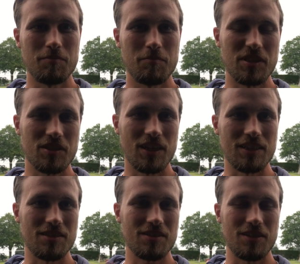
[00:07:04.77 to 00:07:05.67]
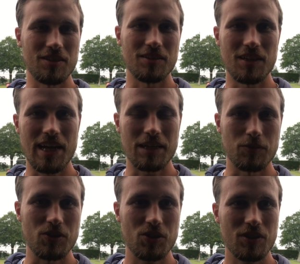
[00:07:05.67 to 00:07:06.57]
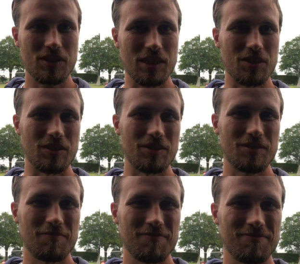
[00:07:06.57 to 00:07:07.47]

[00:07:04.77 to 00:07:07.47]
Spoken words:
besides the language sessions.